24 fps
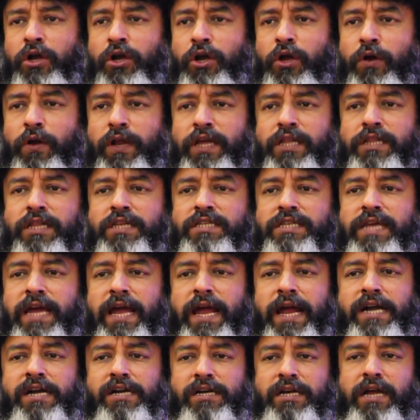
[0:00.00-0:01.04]
during this
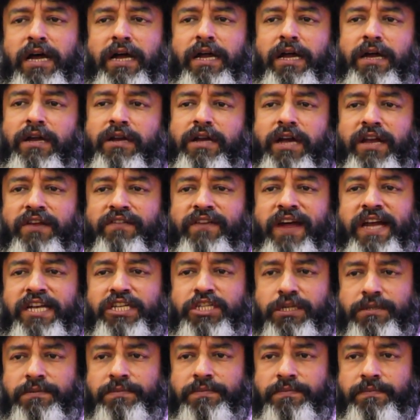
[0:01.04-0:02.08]
entire
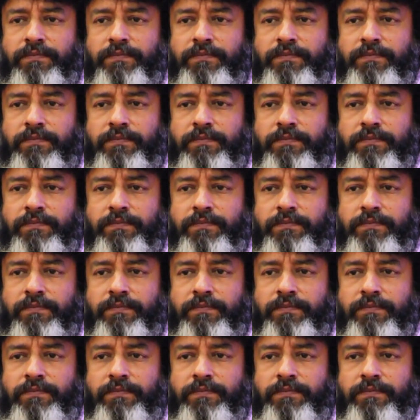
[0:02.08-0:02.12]
convention.